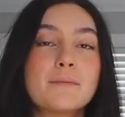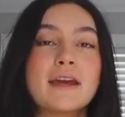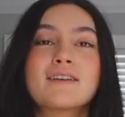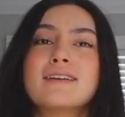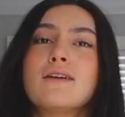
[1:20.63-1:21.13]

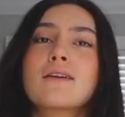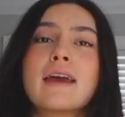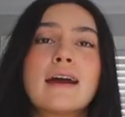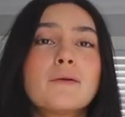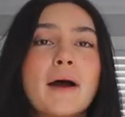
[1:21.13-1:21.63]
make her a little
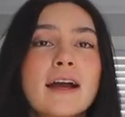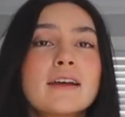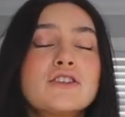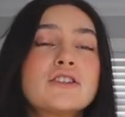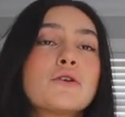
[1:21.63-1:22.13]
care
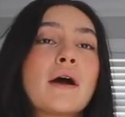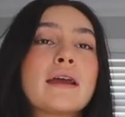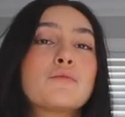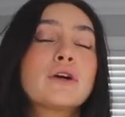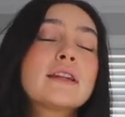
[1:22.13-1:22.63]
package so I
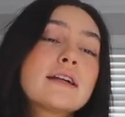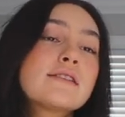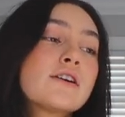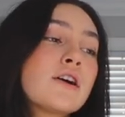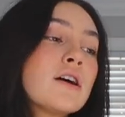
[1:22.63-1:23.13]
can bring that
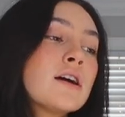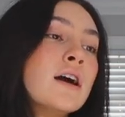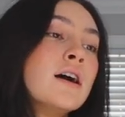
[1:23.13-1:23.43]
to her